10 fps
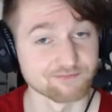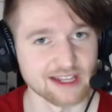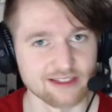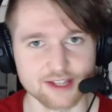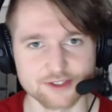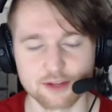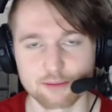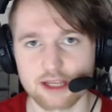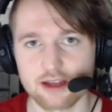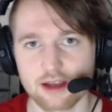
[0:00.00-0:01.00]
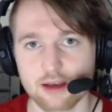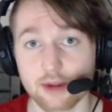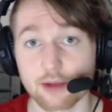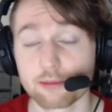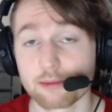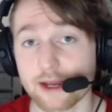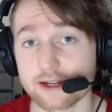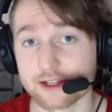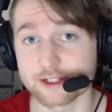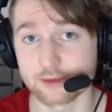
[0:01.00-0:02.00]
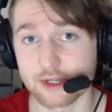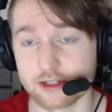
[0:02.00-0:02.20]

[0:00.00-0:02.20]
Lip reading: that's on me. But I will be back next week